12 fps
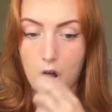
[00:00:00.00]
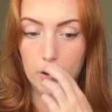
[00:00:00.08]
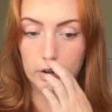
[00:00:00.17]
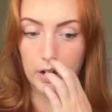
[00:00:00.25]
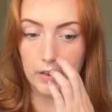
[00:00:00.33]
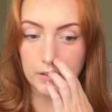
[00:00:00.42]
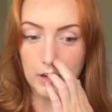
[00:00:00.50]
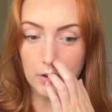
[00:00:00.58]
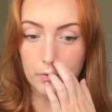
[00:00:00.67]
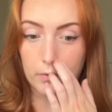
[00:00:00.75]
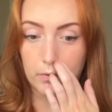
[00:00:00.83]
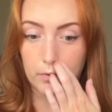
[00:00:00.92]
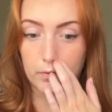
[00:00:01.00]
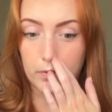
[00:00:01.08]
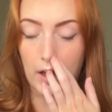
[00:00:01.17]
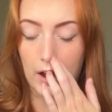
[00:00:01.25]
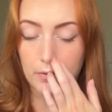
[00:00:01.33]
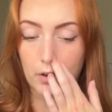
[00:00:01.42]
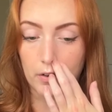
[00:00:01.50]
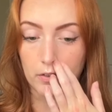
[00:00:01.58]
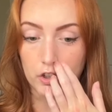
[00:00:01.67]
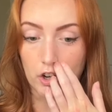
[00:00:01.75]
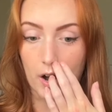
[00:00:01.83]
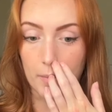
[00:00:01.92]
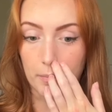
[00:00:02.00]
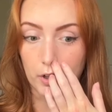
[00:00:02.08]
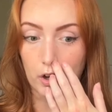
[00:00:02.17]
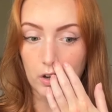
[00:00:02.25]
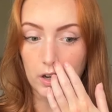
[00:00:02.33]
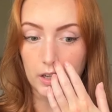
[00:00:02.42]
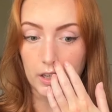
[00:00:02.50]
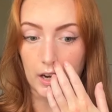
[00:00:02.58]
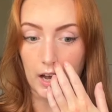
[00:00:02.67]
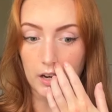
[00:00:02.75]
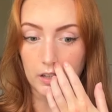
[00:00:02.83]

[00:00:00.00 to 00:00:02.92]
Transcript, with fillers: Okay, that's not that far of a drop, but y'all gotta get out